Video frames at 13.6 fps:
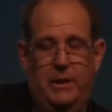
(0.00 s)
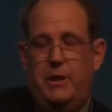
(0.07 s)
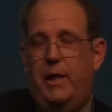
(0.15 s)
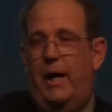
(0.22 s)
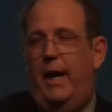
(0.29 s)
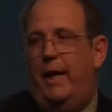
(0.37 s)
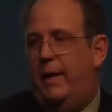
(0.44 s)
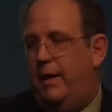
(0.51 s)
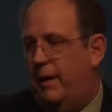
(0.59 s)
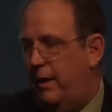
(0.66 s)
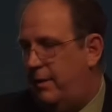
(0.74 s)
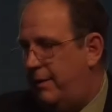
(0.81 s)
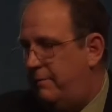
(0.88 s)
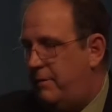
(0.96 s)
my check
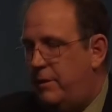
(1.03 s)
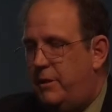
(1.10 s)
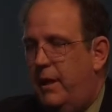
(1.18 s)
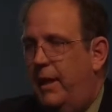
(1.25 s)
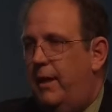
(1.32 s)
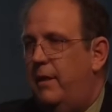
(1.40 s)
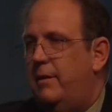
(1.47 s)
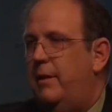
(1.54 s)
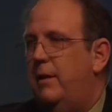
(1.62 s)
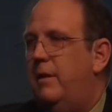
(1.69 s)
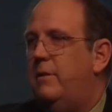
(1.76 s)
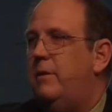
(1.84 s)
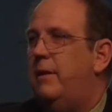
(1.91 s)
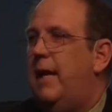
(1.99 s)
and I'll leave the check on the
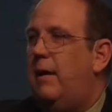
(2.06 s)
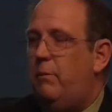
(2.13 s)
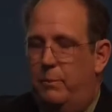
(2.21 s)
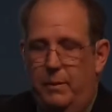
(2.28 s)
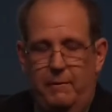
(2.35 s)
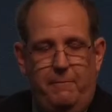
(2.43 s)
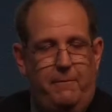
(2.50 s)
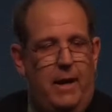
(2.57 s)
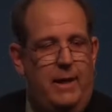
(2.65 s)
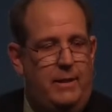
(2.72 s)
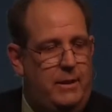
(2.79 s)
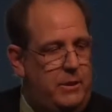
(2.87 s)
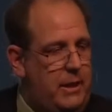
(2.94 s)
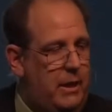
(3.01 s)
altar. That would be
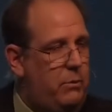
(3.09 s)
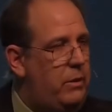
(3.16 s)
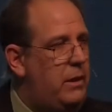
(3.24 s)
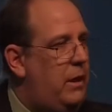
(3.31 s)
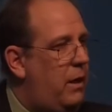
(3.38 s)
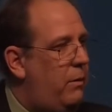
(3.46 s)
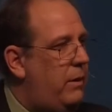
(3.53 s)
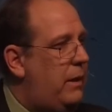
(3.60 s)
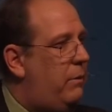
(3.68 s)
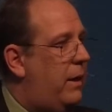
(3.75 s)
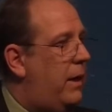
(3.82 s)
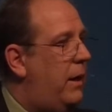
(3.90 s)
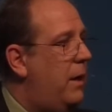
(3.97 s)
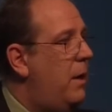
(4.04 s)
fine. The check wouldn't go
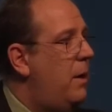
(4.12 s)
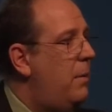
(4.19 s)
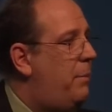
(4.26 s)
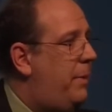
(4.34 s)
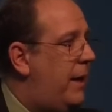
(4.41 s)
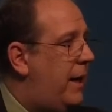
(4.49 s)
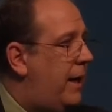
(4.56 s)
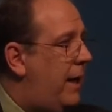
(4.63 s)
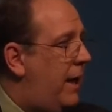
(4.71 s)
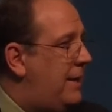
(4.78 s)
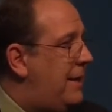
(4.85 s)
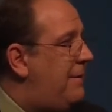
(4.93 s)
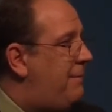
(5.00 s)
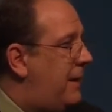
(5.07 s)
anywhere. But
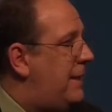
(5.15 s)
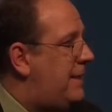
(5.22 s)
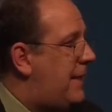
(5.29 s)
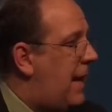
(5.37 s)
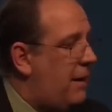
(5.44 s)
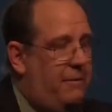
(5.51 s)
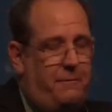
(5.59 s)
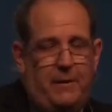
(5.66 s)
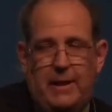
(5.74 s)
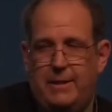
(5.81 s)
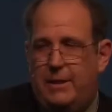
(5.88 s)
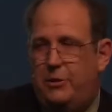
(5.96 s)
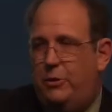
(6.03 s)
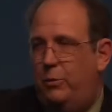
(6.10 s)
a, a, living
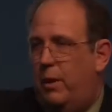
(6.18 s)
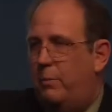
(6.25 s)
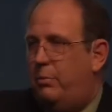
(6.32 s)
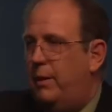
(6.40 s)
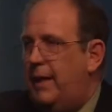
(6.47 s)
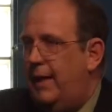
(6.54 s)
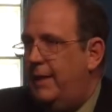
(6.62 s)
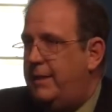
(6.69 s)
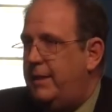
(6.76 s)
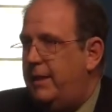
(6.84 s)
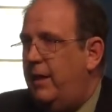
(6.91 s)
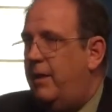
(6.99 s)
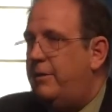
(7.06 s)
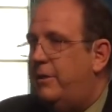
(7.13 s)
sacrifice that you are bringing
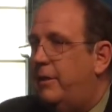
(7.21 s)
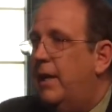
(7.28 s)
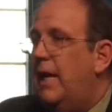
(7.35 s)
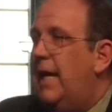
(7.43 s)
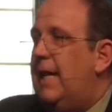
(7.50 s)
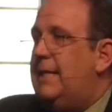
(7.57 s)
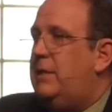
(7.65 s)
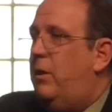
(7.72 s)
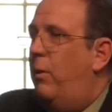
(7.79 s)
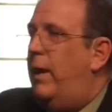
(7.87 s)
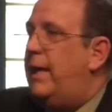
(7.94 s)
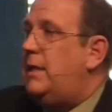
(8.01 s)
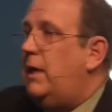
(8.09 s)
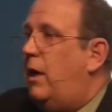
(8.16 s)
to the altar is
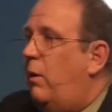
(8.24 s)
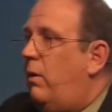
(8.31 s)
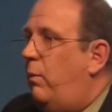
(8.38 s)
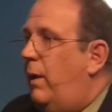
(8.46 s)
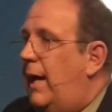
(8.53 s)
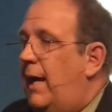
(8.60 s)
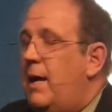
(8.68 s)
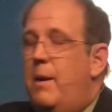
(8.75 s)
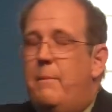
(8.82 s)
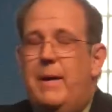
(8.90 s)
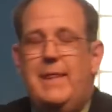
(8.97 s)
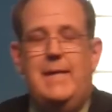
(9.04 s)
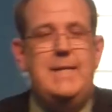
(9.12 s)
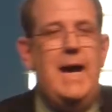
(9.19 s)
going to go away.
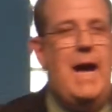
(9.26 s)
By the